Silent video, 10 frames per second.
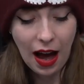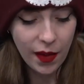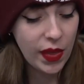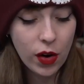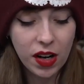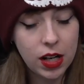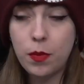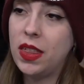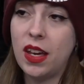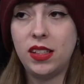There are going to
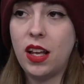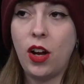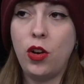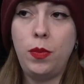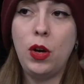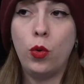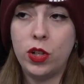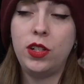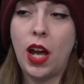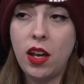be things that are going to be
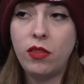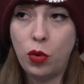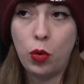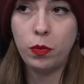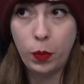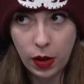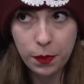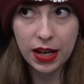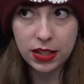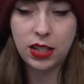auto-take for
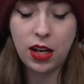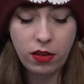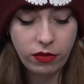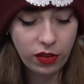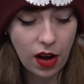competitive.